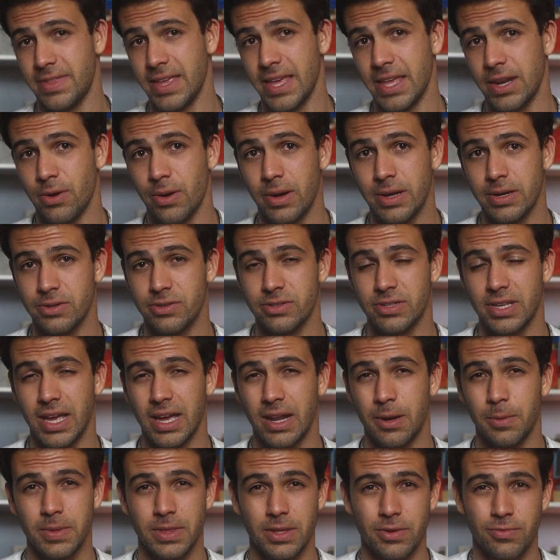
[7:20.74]
If they don't
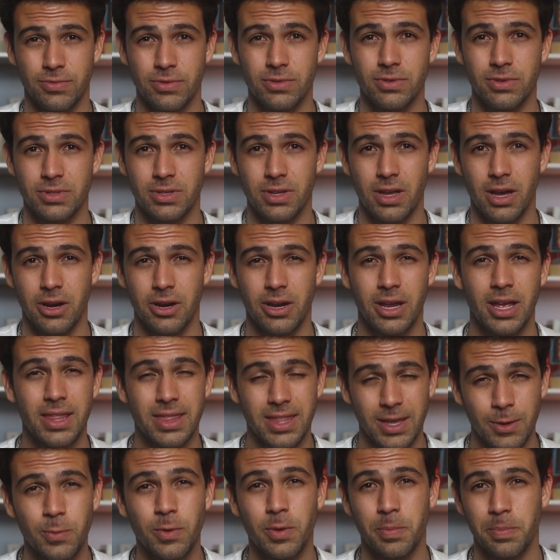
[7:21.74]
understand what the rules are,
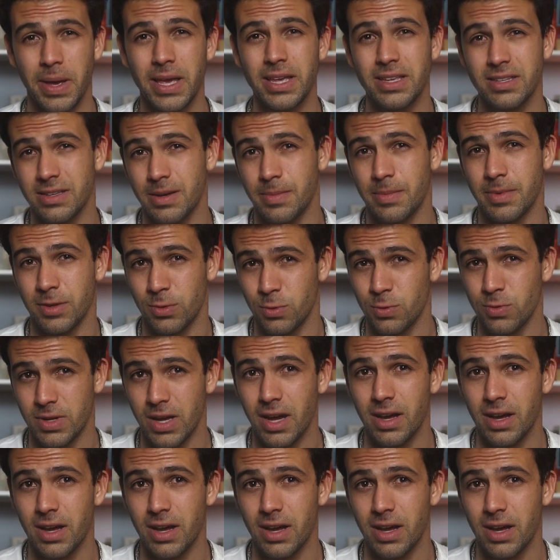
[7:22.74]
they will pay someone who